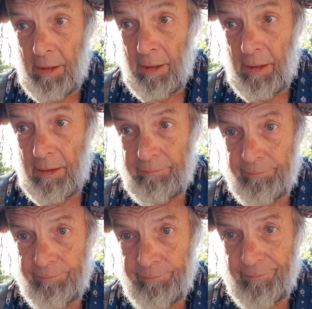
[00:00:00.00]
How
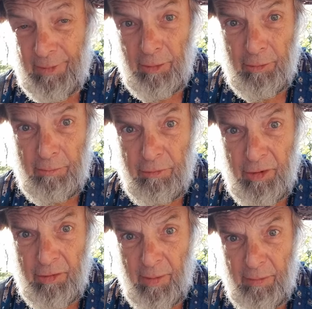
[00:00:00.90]
could freaks have